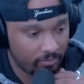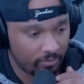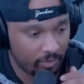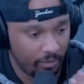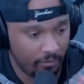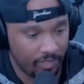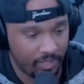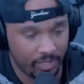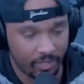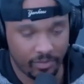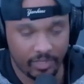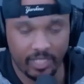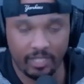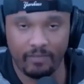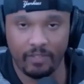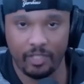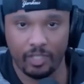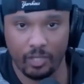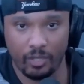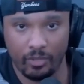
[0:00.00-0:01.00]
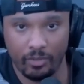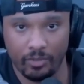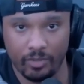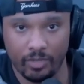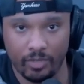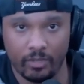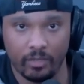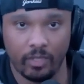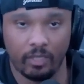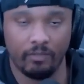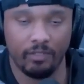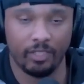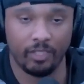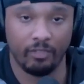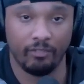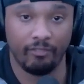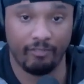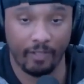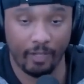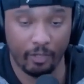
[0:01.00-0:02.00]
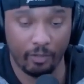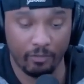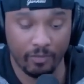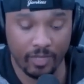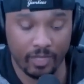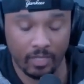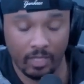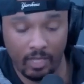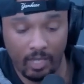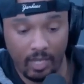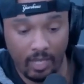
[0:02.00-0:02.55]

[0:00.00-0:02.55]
original TV shows, original films,